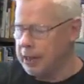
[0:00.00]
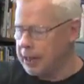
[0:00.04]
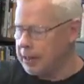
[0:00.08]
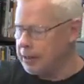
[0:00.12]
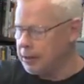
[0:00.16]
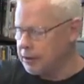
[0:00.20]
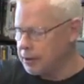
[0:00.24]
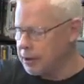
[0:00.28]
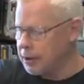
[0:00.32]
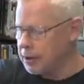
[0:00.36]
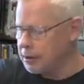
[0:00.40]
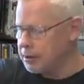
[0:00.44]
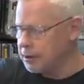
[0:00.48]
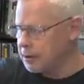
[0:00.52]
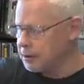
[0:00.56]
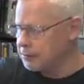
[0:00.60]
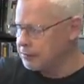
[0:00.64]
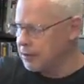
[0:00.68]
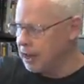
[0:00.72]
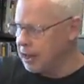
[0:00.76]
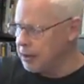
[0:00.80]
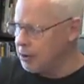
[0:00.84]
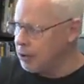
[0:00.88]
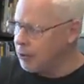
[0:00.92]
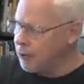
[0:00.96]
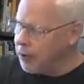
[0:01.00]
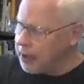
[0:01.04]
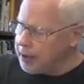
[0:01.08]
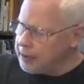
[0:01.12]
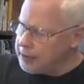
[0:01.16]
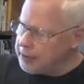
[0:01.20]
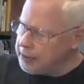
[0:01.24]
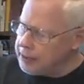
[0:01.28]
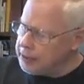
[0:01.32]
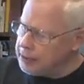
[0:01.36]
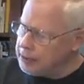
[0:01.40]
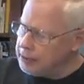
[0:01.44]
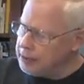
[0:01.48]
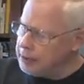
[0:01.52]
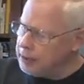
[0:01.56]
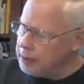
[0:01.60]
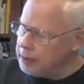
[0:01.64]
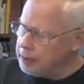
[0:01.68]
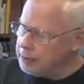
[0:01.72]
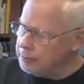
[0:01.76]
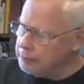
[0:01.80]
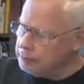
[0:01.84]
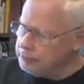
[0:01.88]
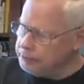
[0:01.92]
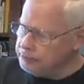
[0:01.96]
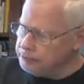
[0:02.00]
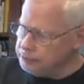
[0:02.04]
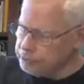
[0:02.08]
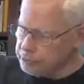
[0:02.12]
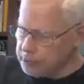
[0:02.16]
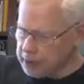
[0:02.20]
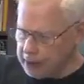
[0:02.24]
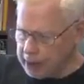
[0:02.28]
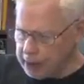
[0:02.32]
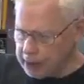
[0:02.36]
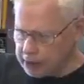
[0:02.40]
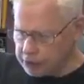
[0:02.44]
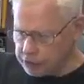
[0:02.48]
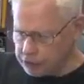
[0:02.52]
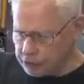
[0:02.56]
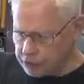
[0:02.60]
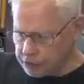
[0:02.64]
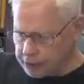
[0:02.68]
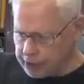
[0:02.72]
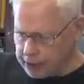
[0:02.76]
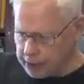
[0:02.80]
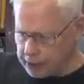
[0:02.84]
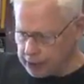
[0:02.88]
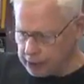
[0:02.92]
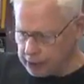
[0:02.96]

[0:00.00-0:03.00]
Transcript: Okay, good, because I know Andy and Judy.